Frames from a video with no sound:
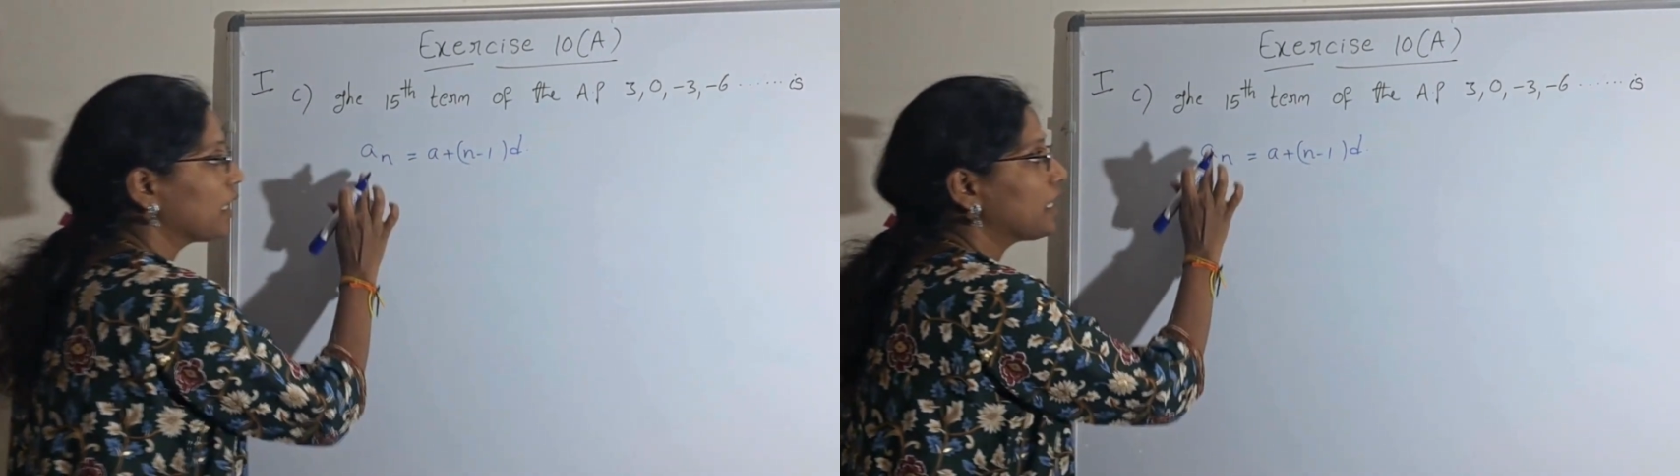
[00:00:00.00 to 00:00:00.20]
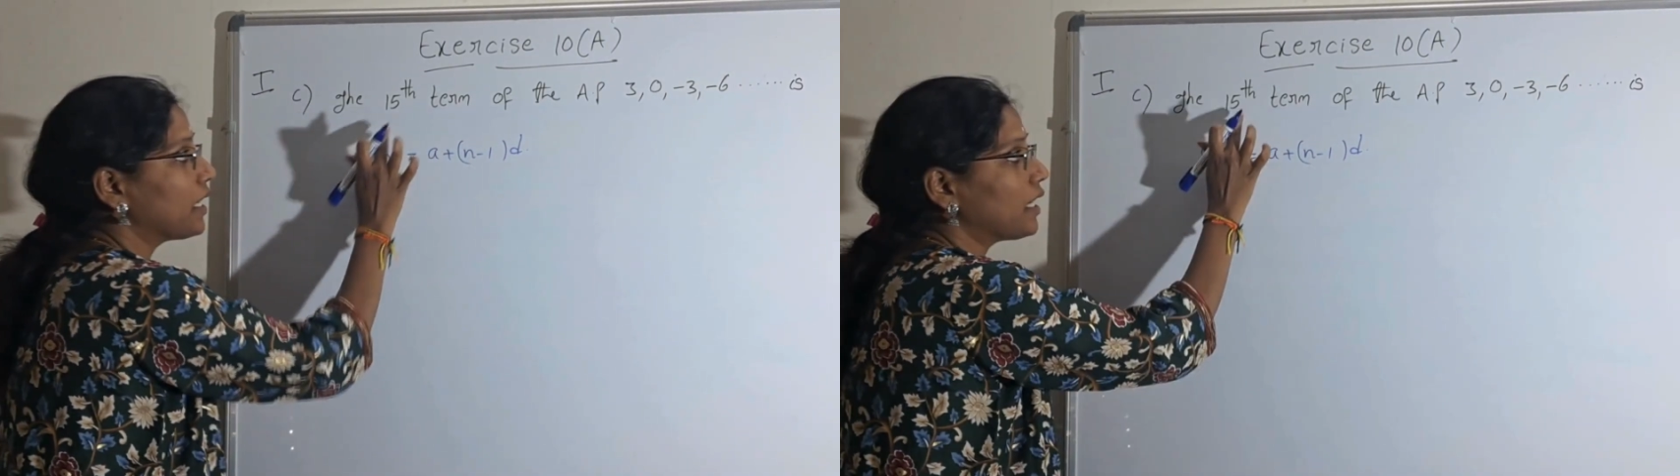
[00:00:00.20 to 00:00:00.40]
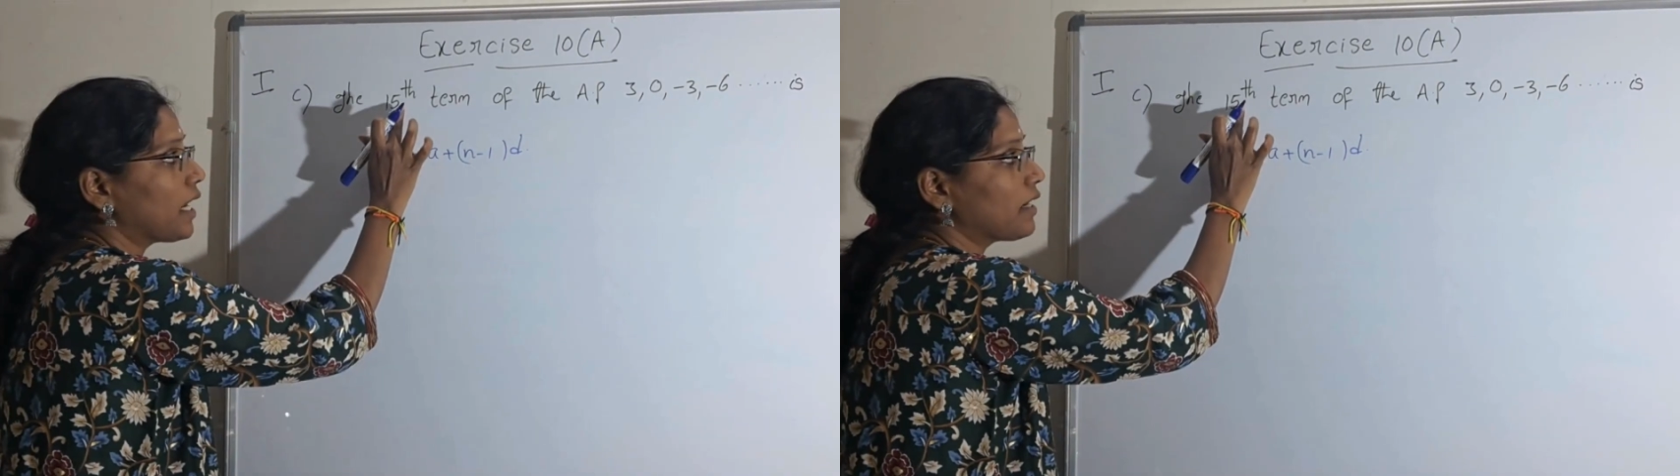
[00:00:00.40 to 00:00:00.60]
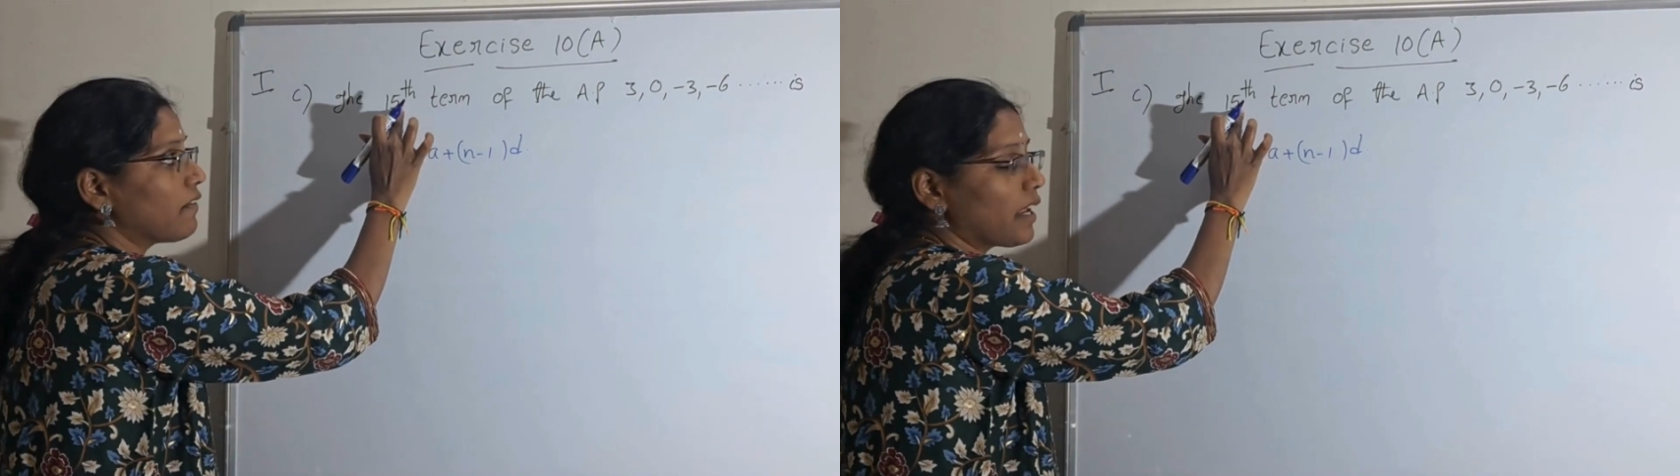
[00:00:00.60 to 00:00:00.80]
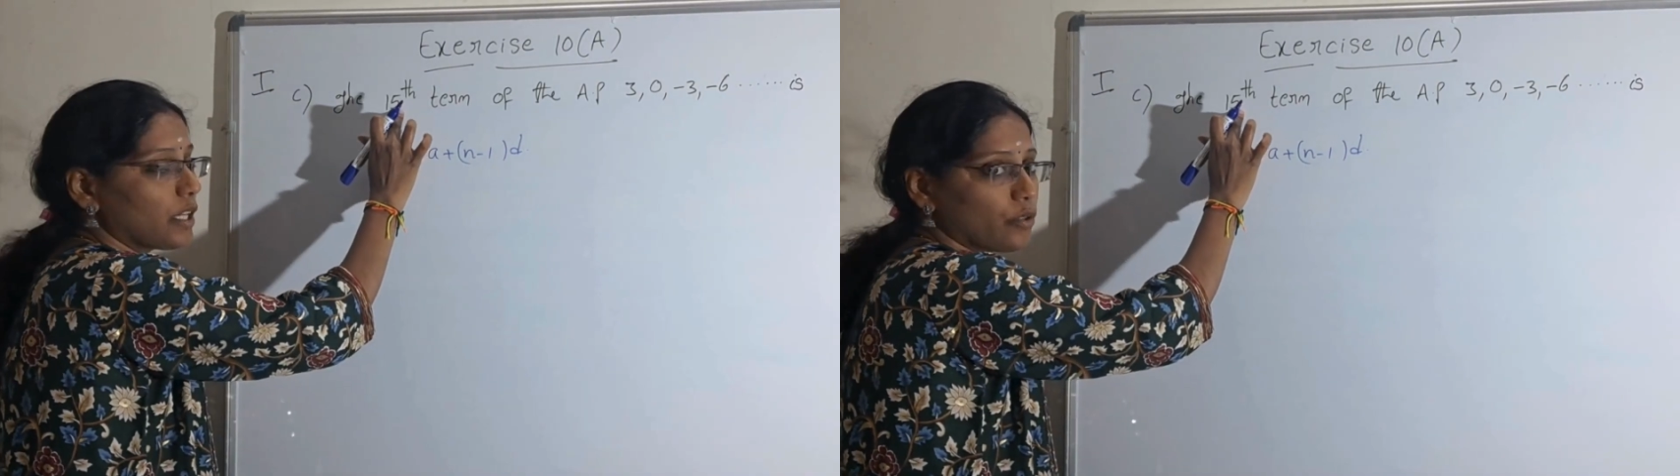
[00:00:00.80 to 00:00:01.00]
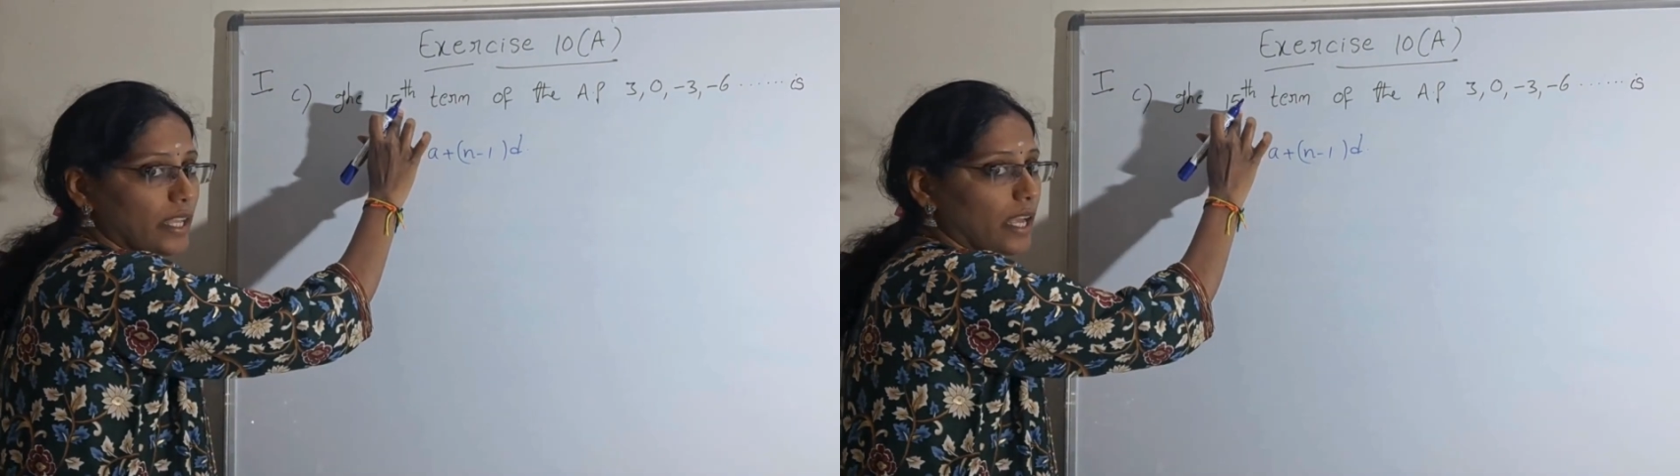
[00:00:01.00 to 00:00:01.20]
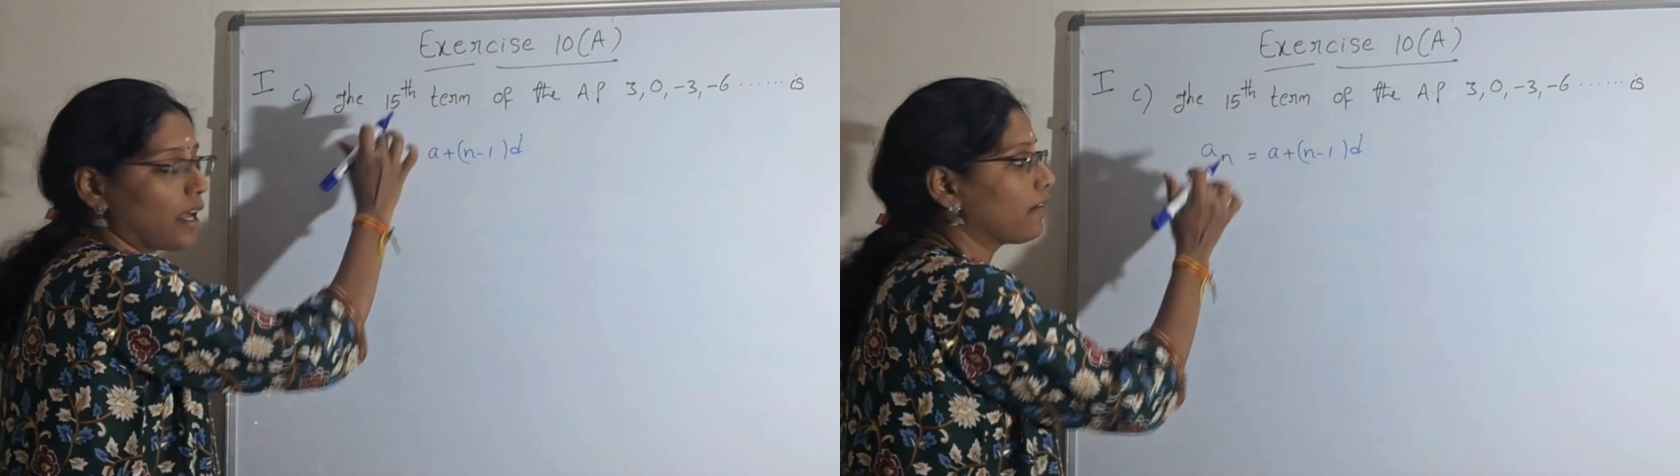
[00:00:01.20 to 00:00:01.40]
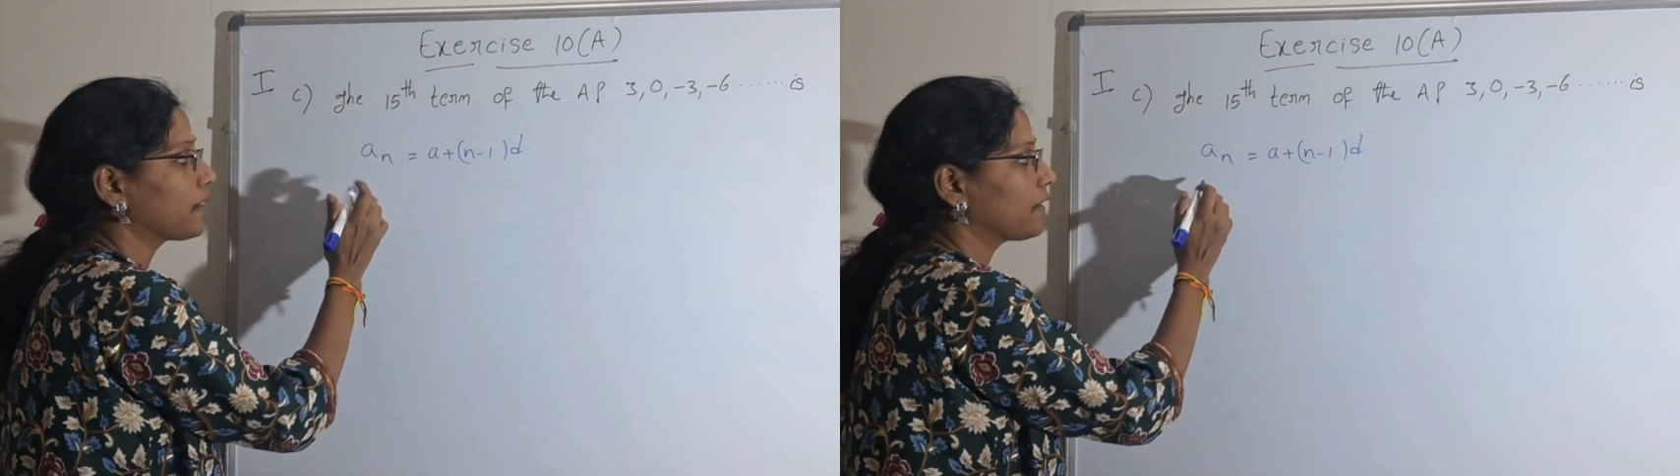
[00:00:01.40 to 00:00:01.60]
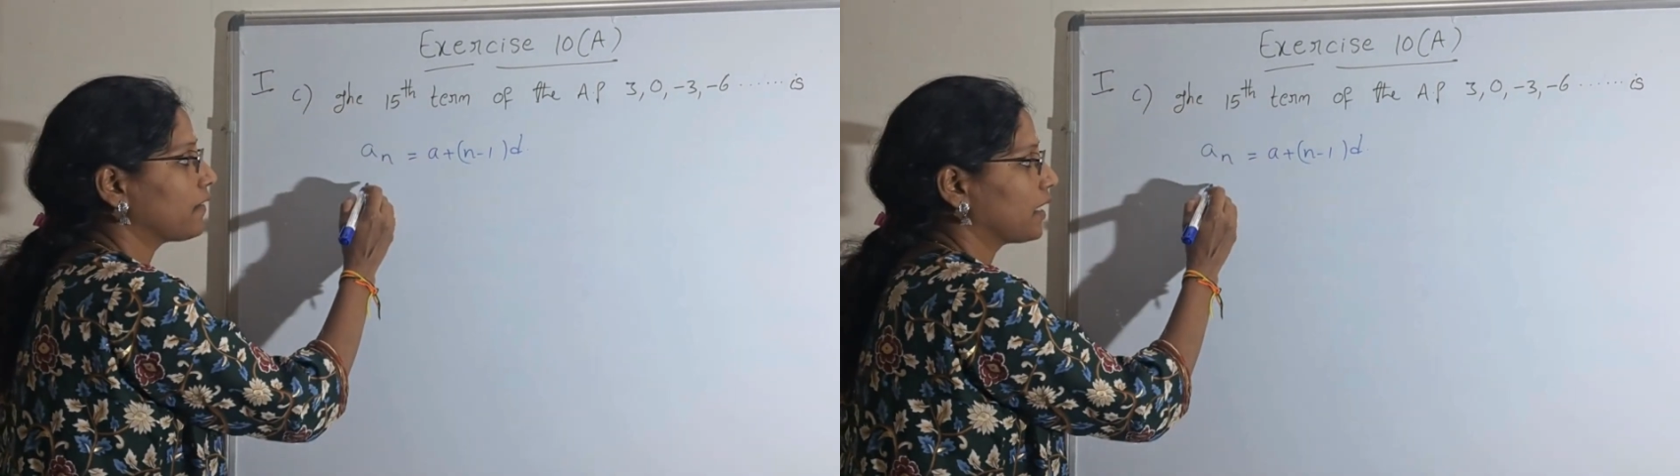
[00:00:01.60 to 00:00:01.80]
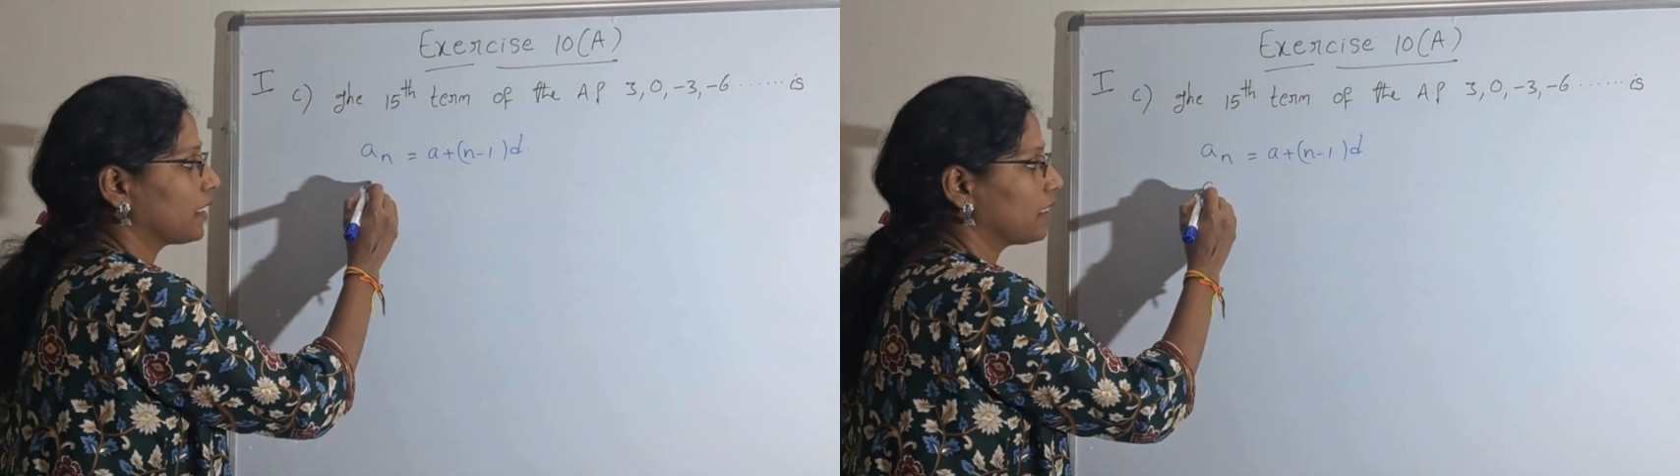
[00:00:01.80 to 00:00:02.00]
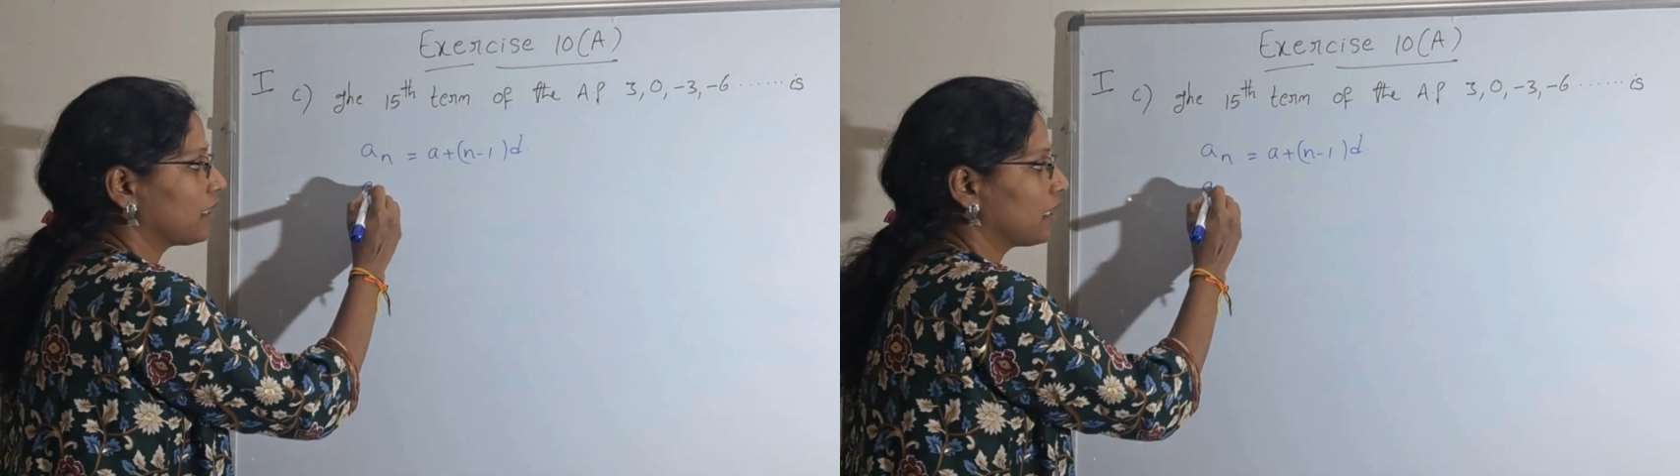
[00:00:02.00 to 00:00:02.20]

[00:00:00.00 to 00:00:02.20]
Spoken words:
Here n value they have given.